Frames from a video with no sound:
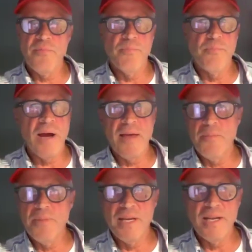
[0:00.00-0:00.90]
by the
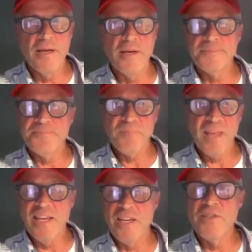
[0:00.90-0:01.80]
media
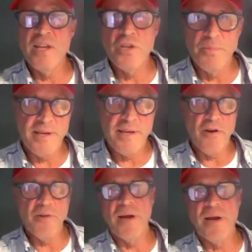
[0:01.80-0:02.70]
and continue to be
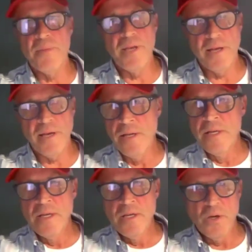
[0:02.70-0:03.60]
carried by the media.
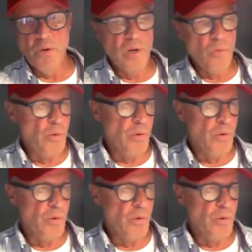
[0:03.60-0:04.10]
So we